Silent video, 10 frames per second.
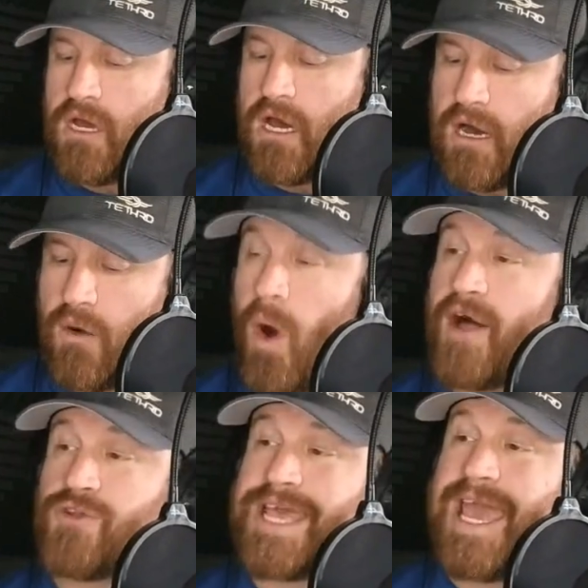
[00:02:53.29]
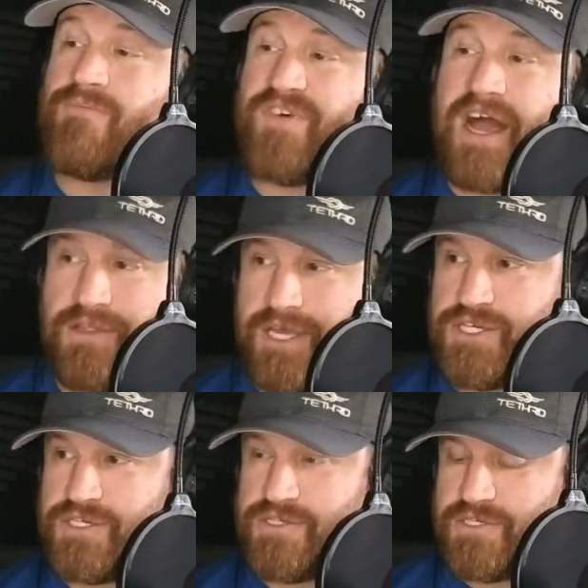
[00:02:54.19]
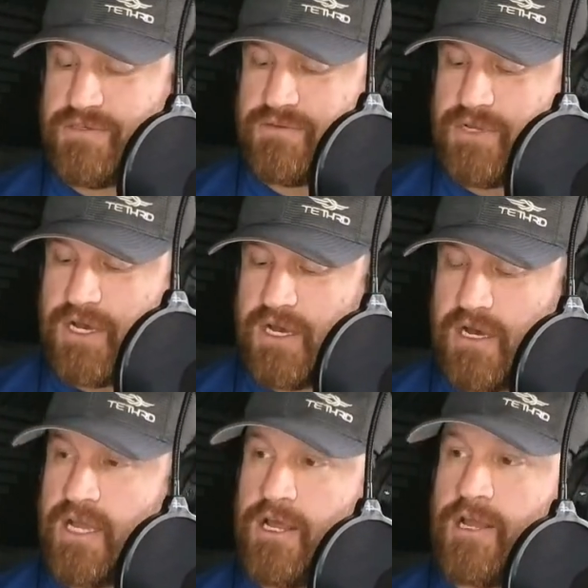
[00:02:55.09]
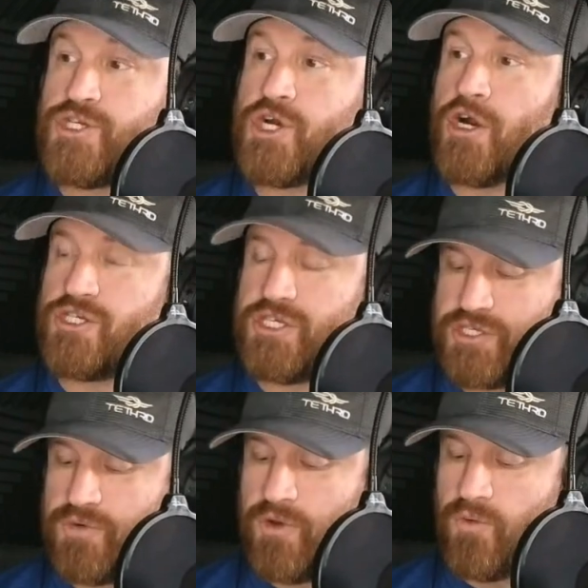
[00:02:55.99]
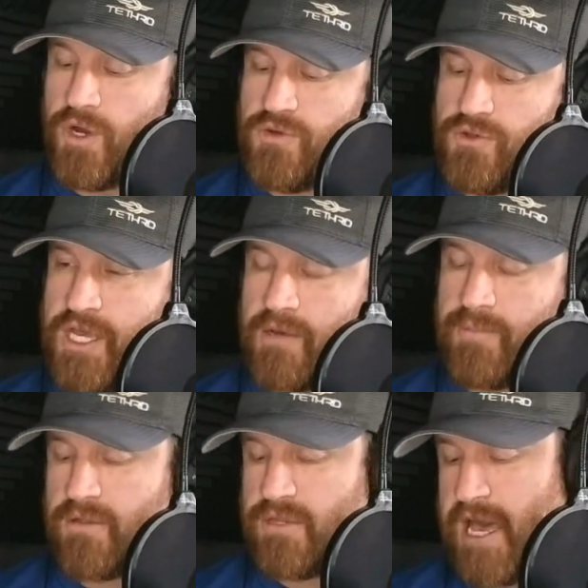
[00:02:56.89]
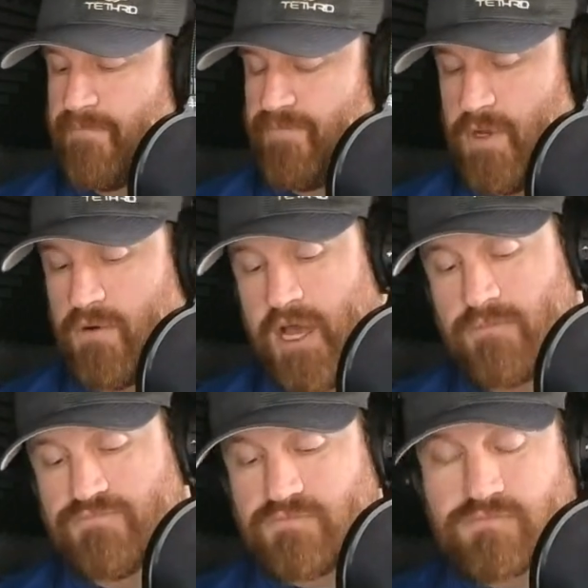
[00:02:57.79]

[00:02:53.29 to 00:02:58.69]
wild game violations and charges and what you think about that. Okay.